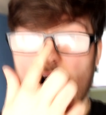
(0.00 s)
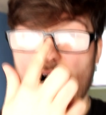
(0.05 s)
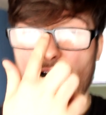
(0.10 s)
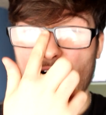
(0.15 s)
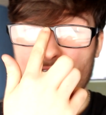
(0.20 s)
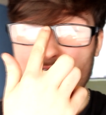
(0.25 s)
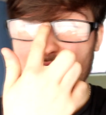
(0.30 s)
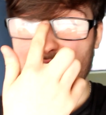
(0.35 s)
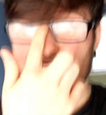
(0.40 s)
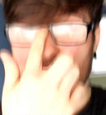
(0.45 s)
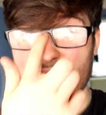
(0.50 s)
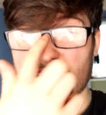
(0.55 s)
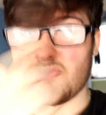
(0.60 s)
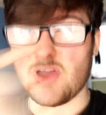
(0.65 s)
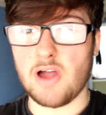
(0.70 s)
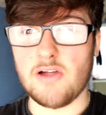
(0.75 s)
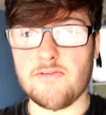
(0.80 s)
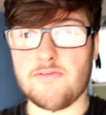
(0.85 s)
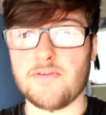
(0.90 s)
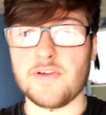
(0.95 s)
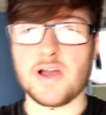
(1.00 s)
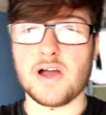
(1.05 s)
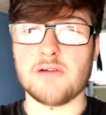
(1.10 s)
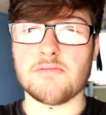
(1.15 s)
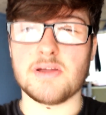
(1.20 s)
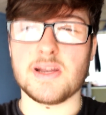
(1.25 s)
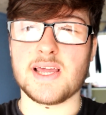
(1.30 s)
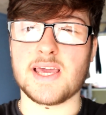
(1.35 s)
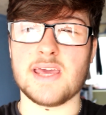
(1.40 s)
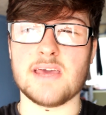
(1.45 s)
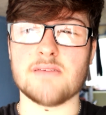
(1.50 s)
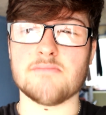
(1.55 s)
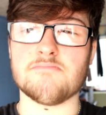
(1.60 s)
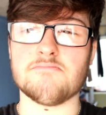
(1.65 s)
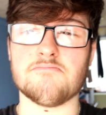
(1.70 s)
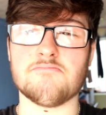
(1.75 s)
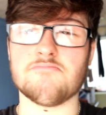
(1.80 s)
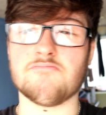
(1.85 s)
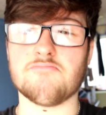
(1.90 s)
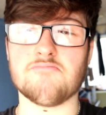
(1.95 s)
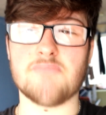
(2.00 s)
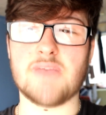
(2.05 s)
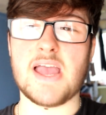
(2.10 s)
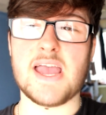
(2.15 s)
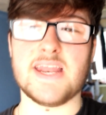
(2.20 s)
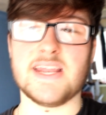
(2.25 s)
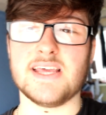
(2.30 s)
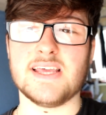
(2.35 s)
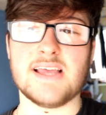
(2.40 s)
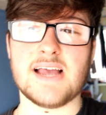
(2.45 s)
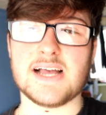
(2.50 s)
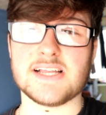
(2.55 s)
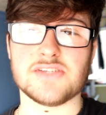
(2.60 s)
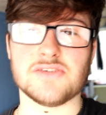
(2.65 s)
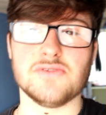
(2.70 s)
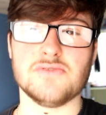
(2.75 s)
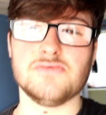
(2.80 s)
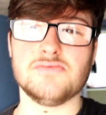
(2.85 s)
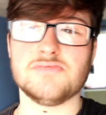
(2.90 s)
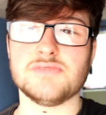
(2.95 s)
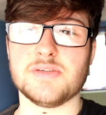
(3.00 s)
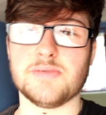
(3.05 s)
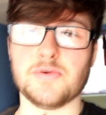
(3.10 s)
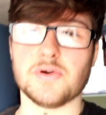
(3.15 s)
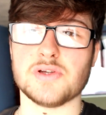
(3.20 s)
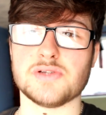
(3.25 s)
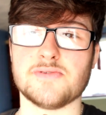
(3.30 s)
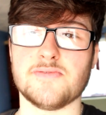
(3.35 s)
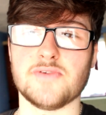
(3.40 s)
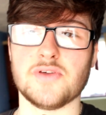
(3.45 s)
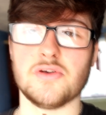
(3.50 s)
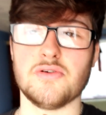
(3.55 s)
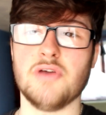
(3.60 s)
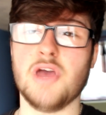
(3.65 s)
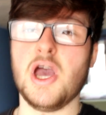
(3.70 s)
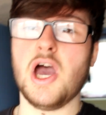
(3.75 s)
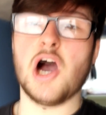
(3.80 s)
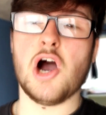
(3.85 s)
I don't think I'm going to get any at all, to be honest with you.